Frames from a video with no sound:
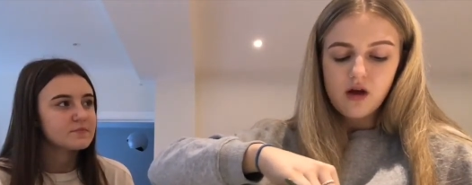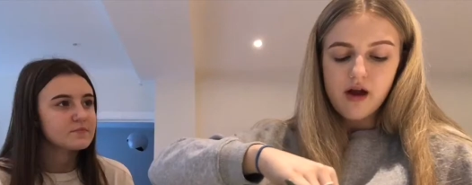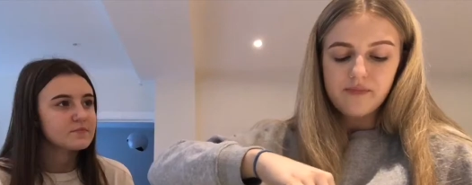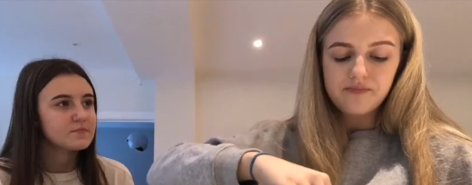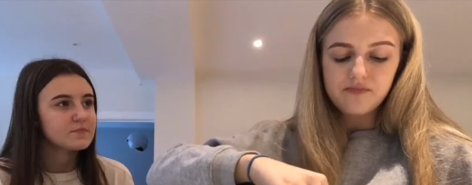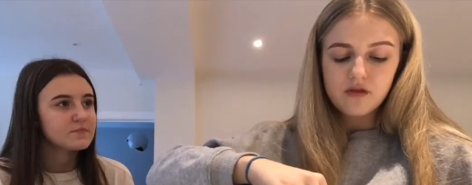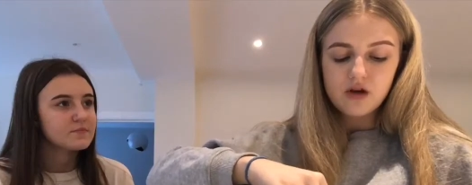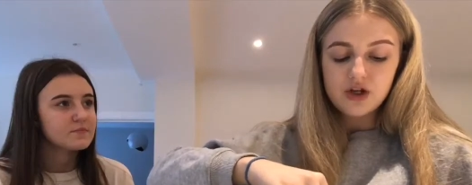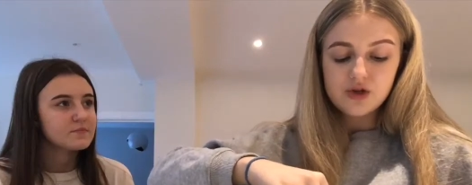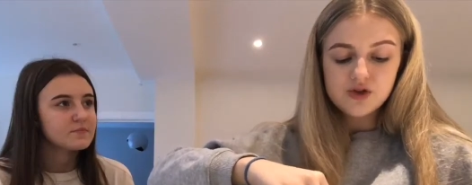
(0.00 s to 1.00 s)
Speaker 1: um,
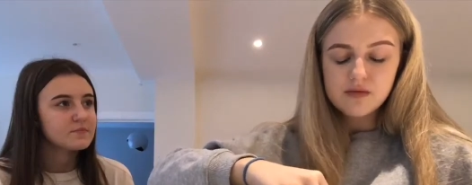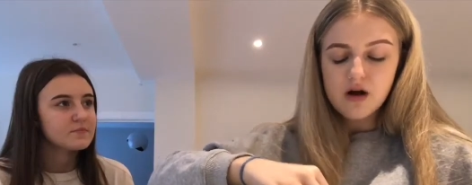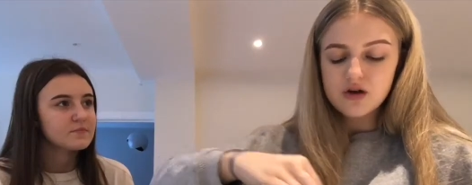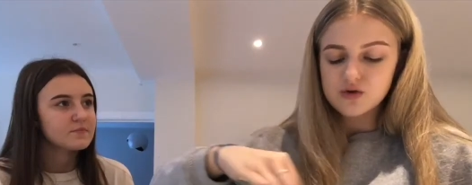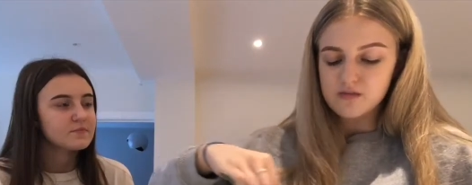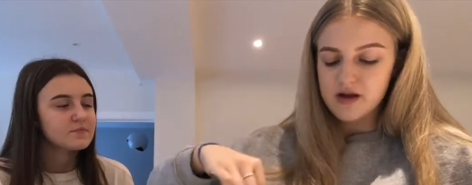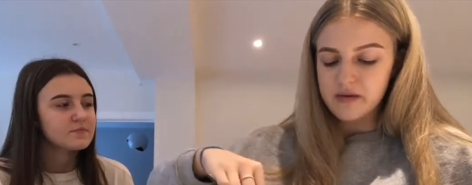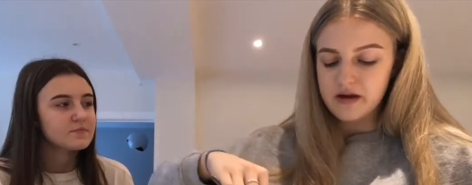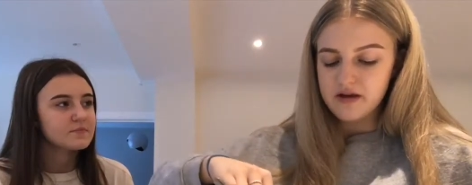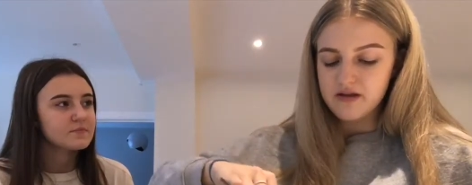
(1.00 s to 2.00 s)
knew too much, or
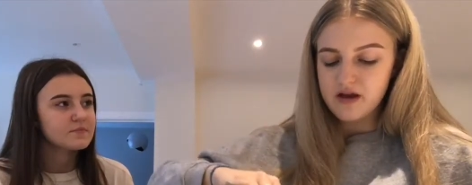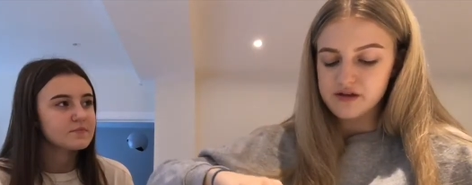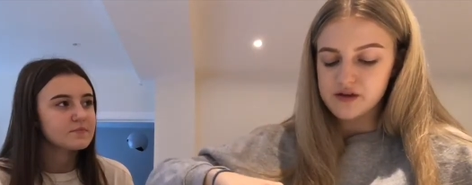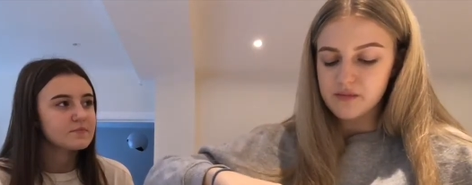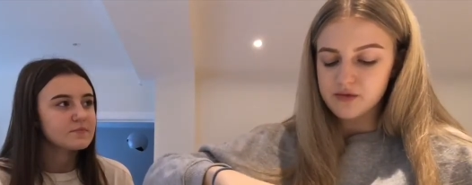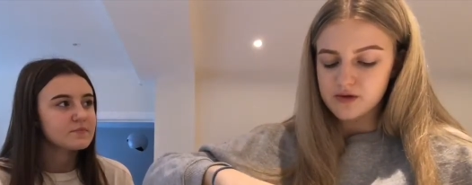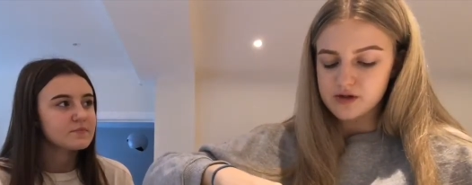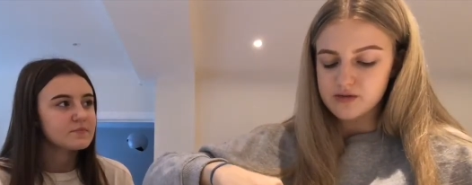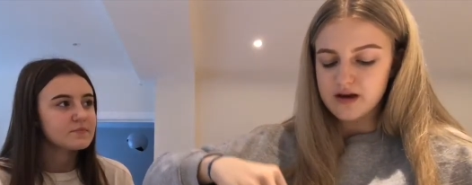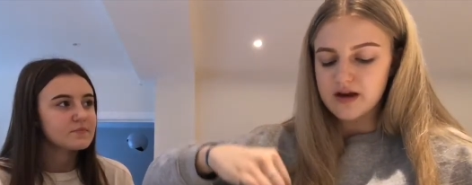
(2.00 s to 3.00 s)
maybe they stumbled
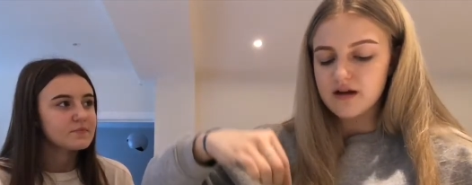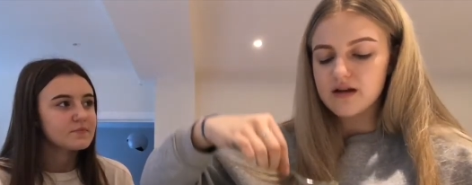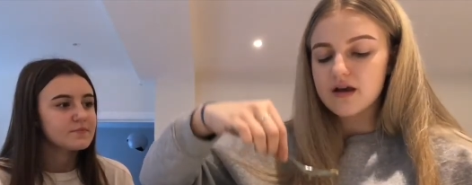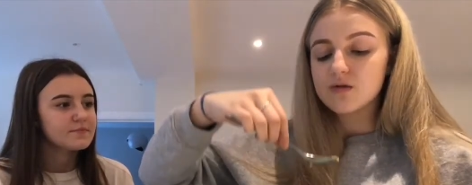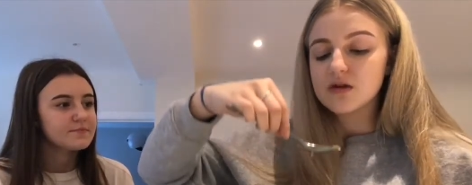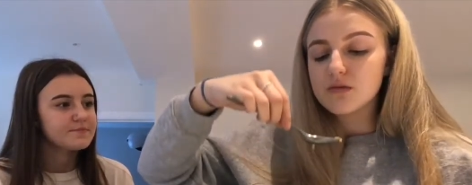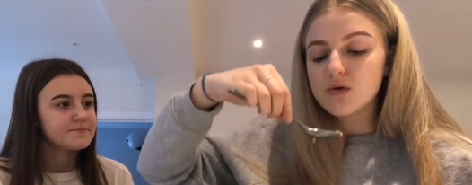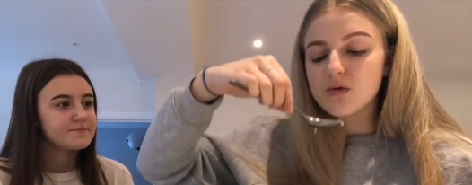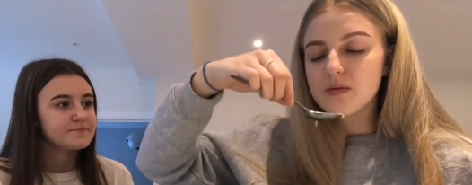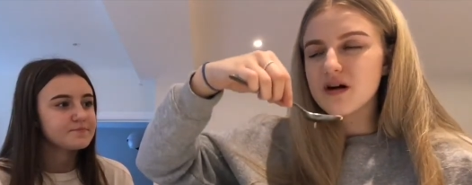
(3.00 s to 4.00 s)
onto it and it killed them
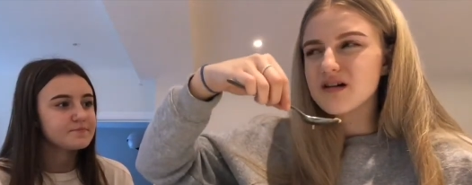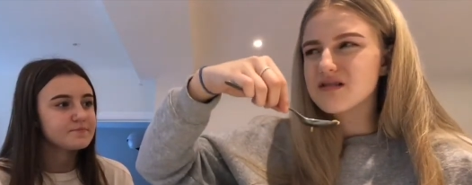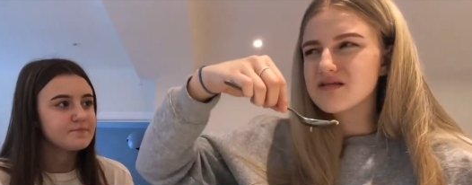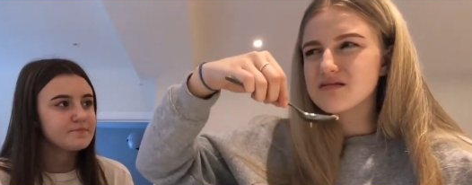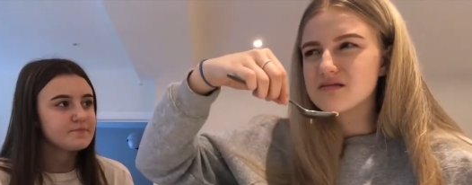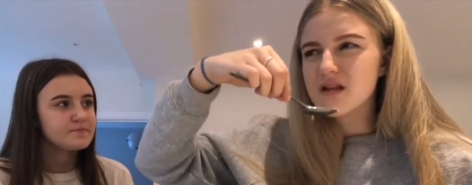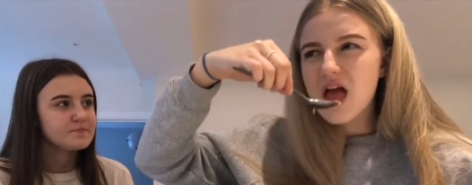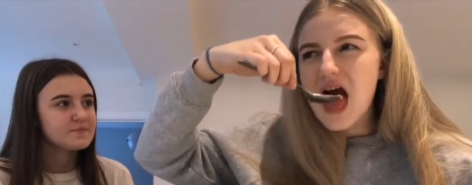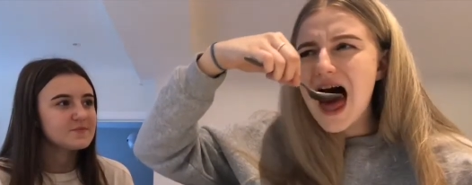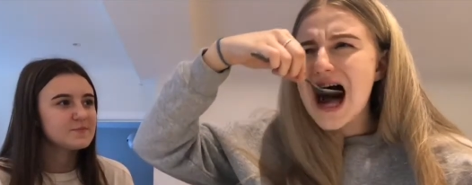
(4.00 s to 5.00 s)
all. But
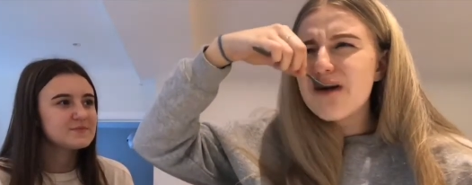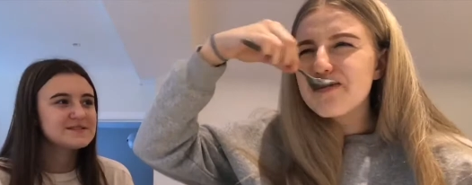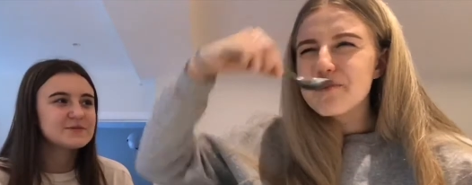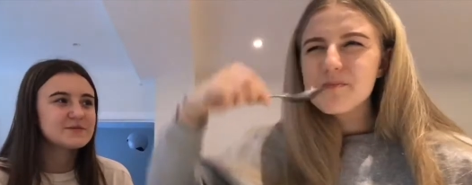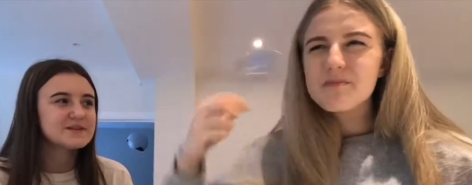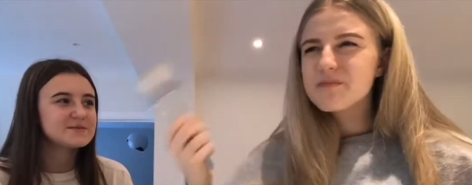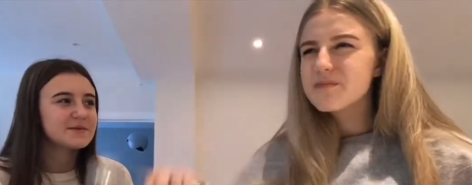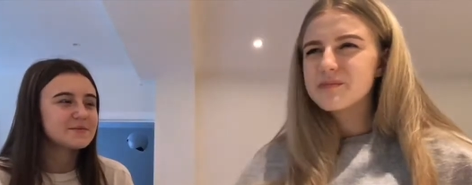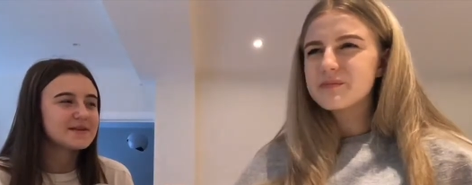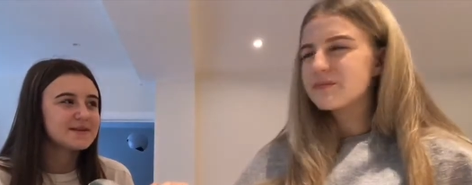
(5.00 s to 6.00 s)
Speaker 2: Still wouldn't
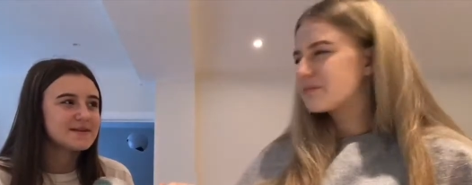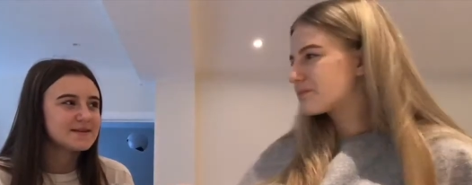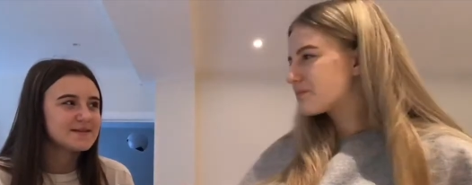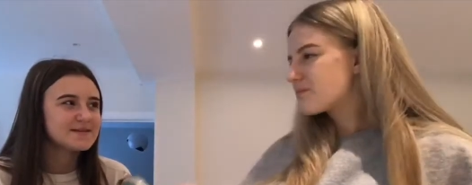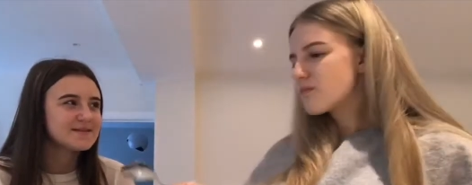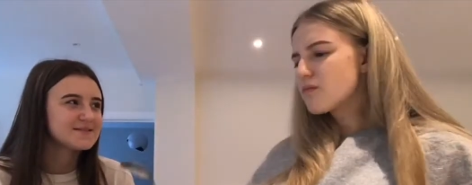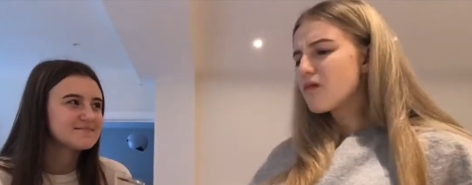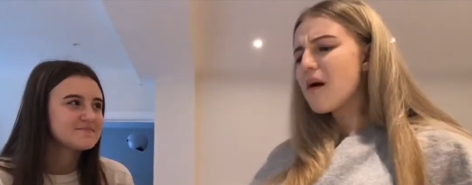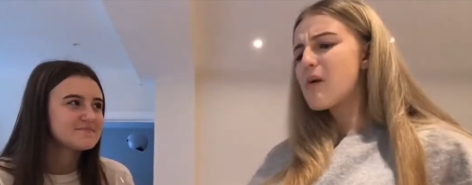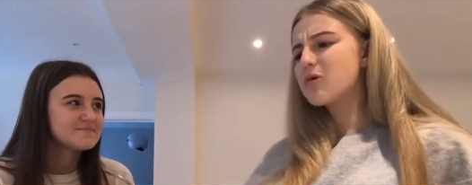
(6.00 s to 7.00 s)
explain when they're naked.
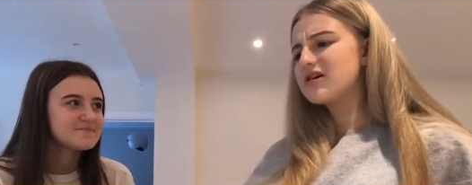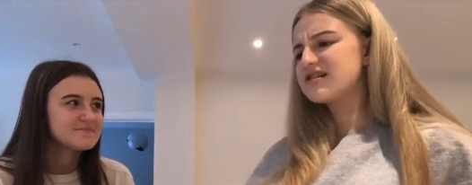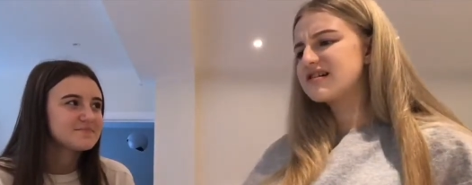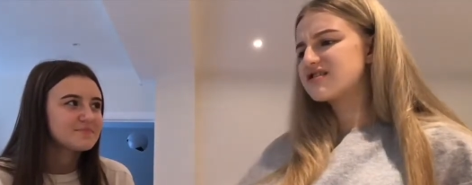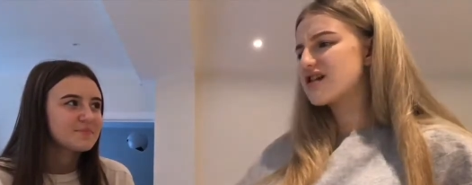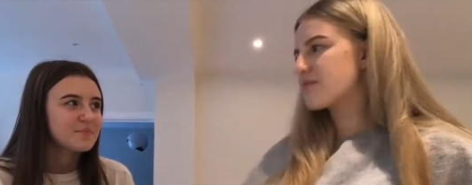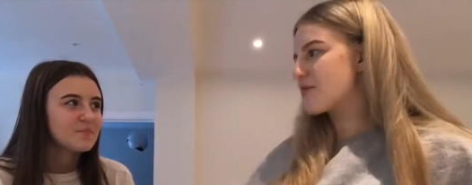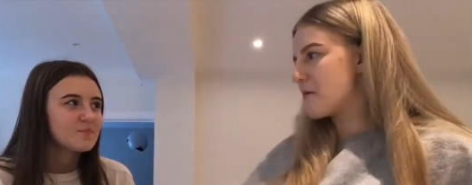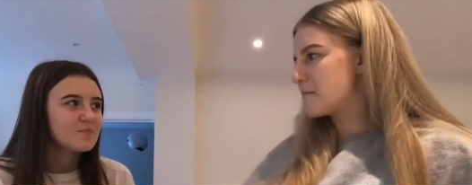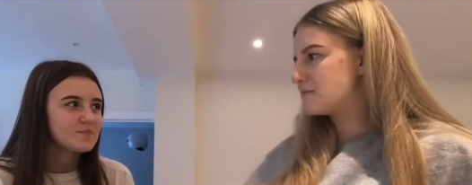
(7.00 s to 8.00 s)
Speaker 1: And why they're
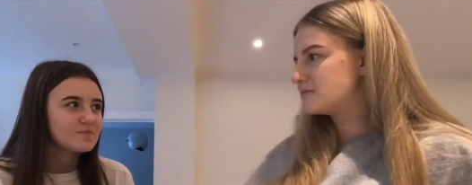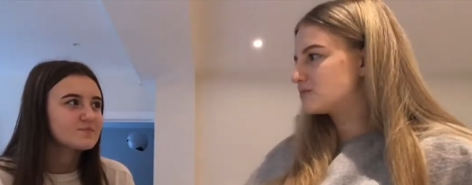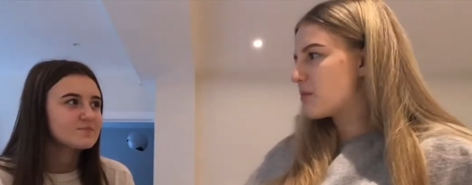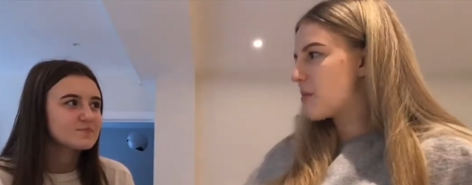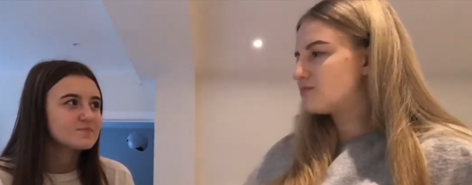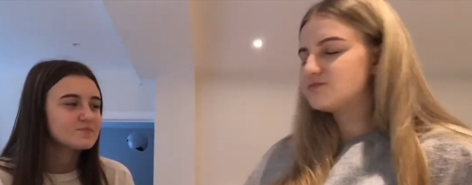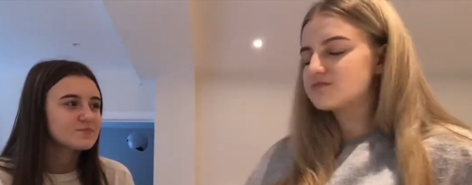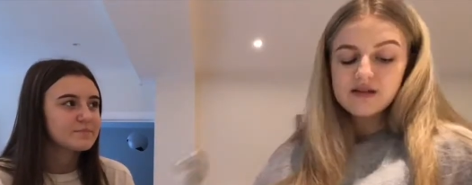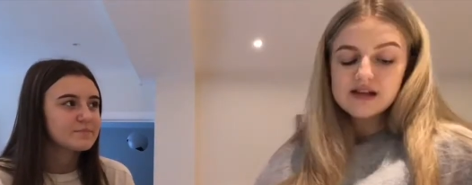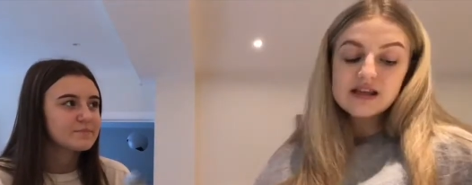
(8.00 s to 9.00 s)
separate. Mm.
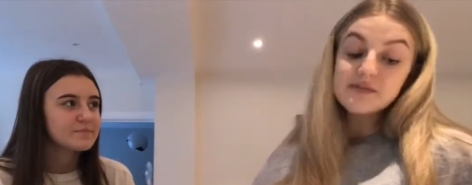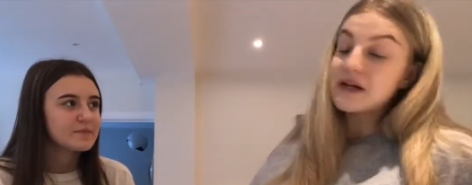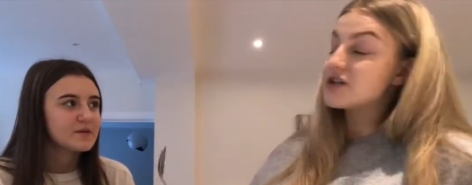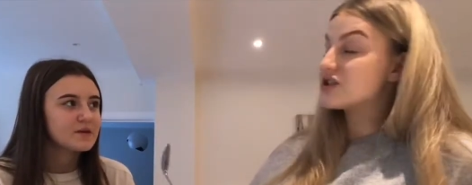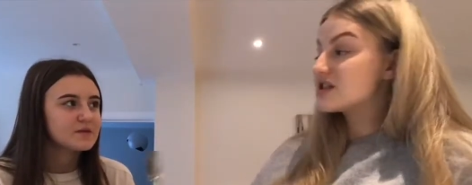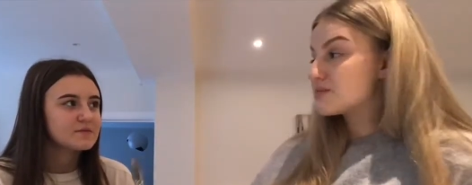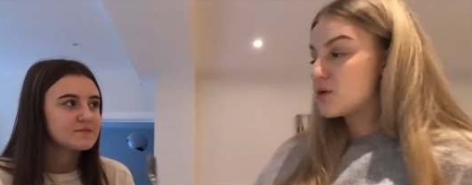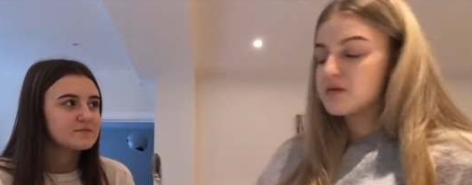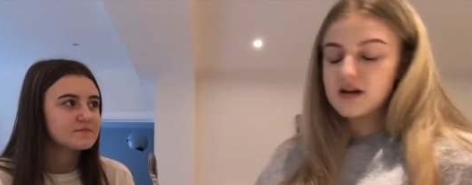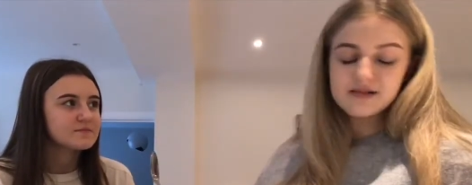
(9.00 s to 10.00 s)
This explanation is
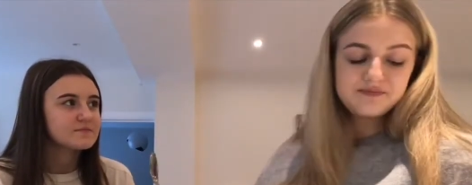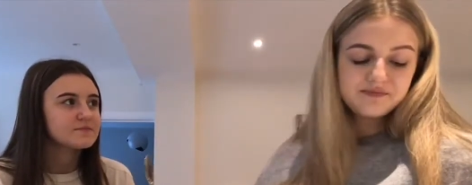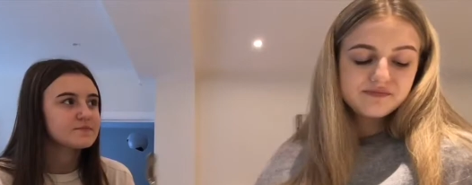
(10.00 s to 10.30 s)
popular